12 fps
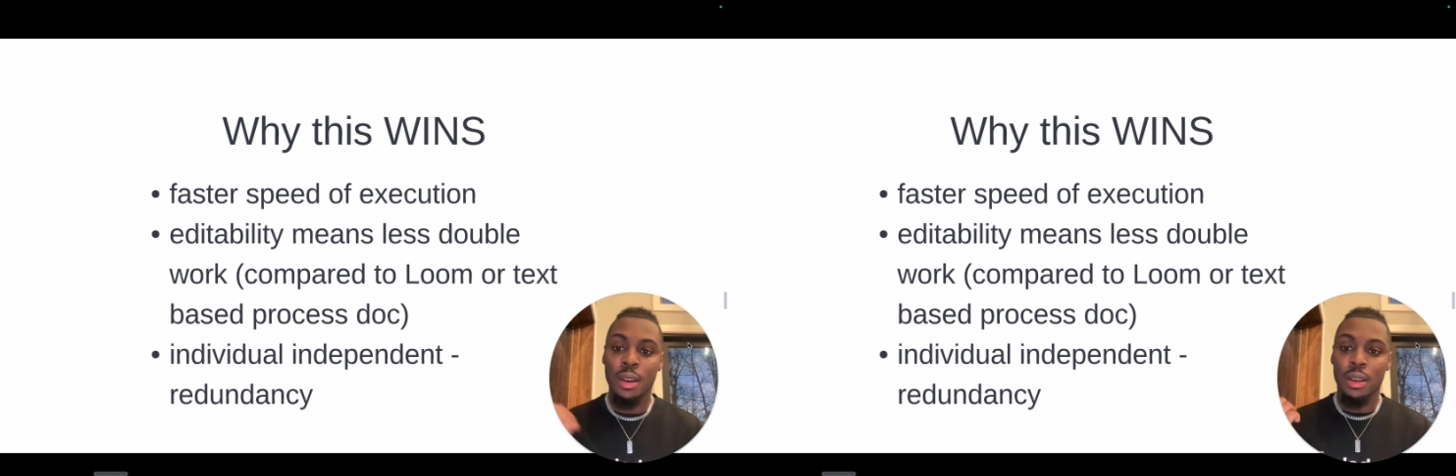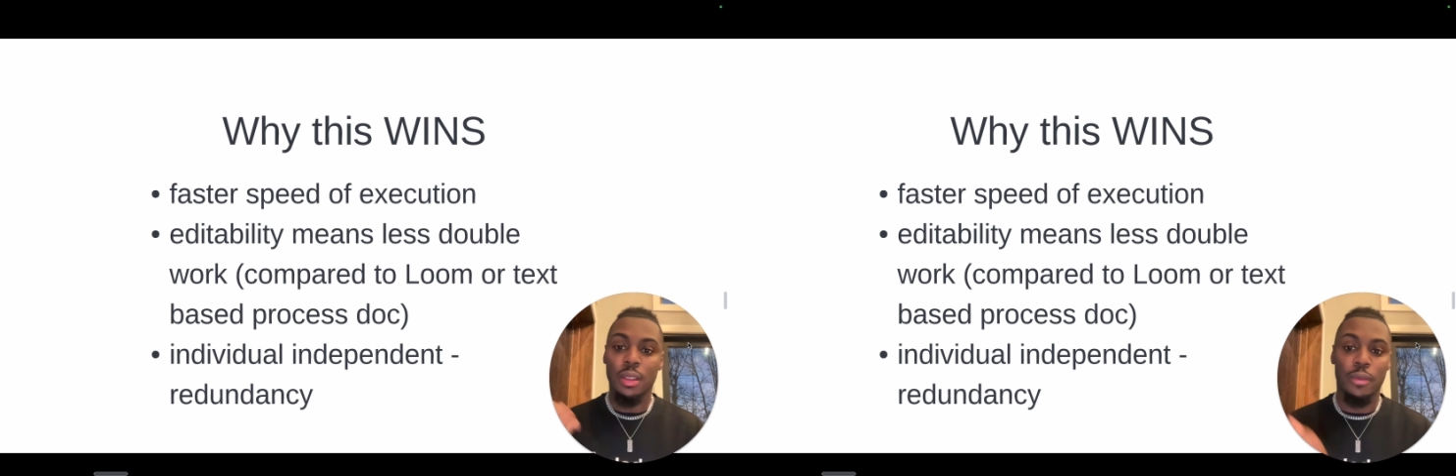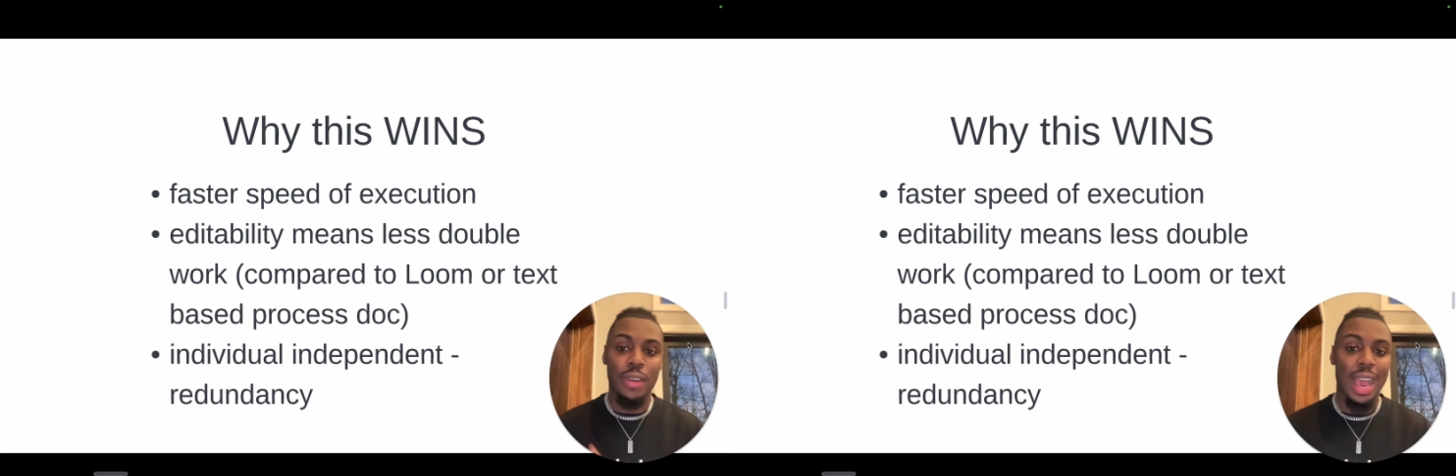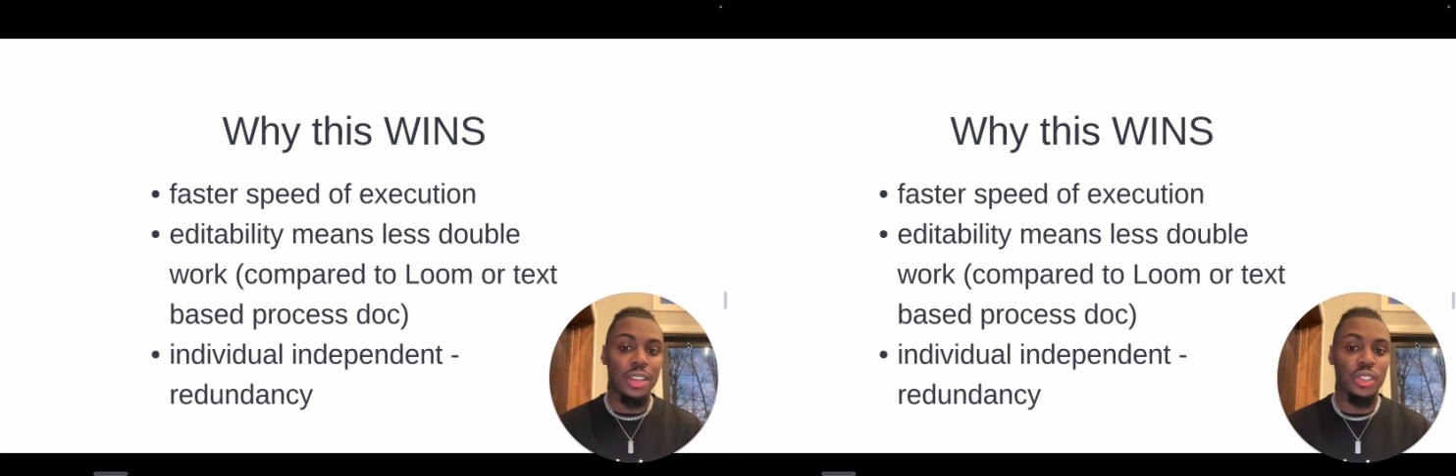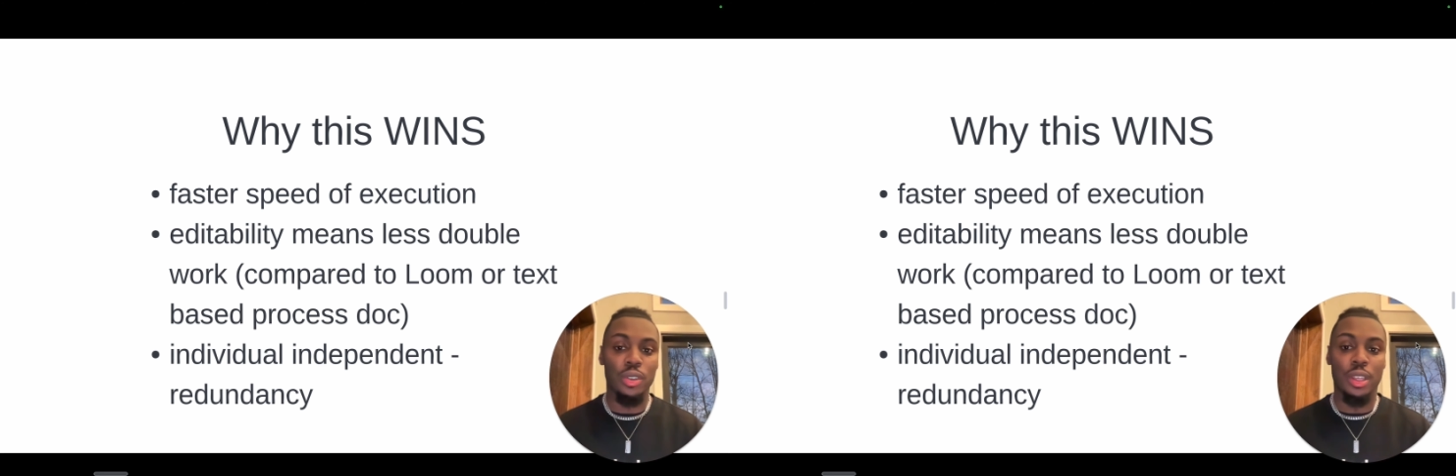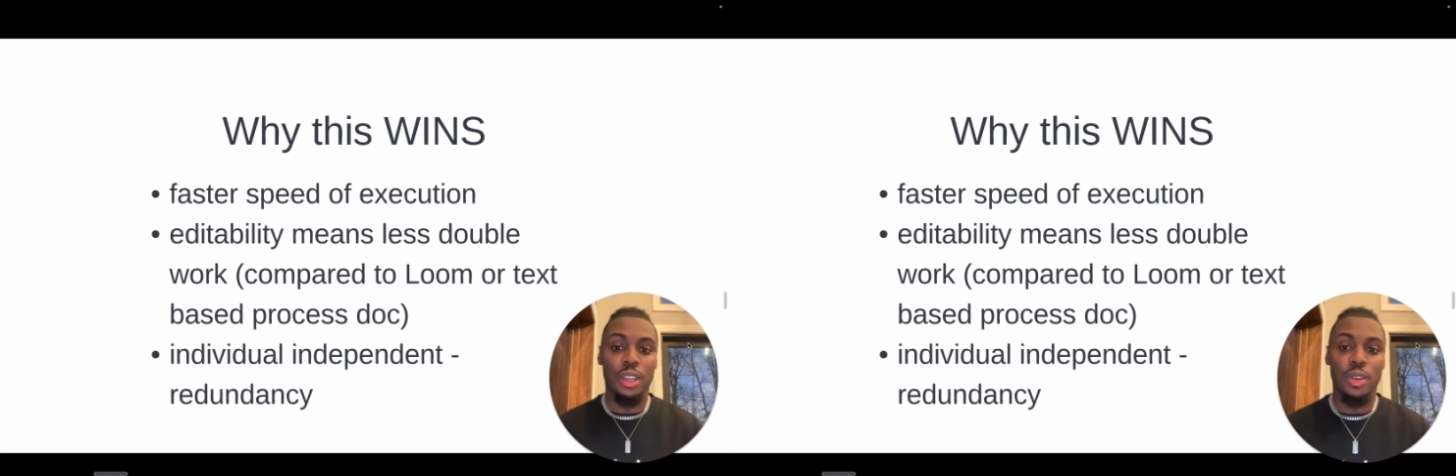the faster
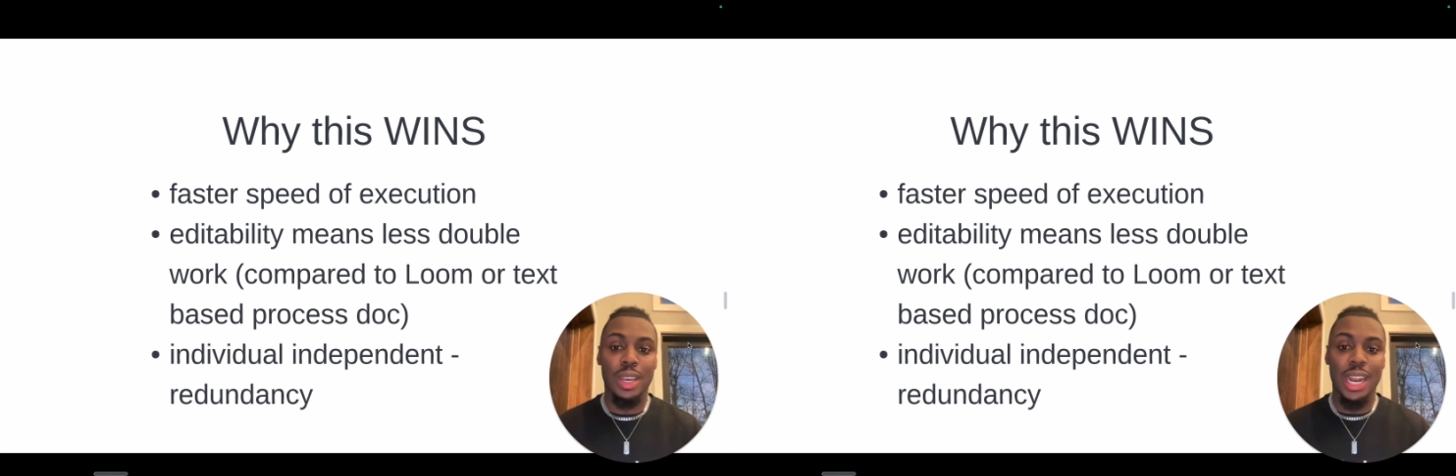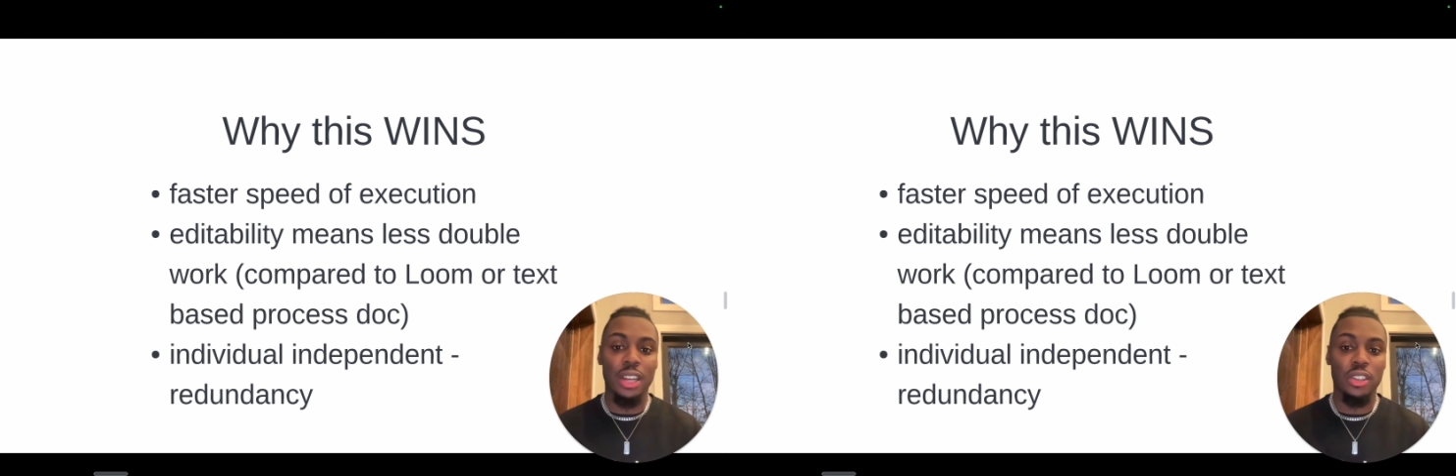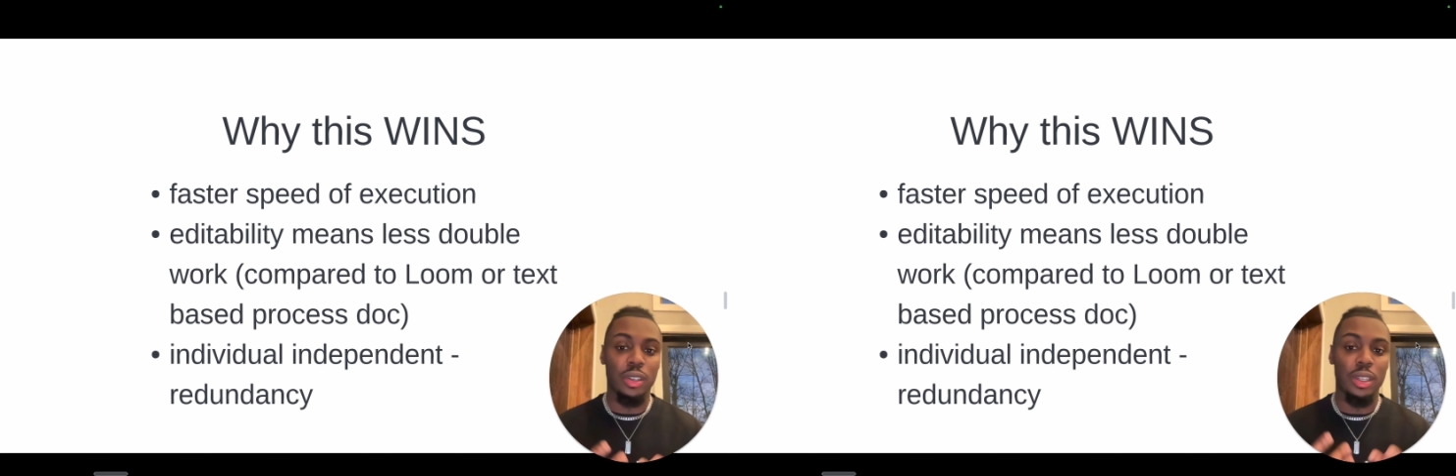that you can actually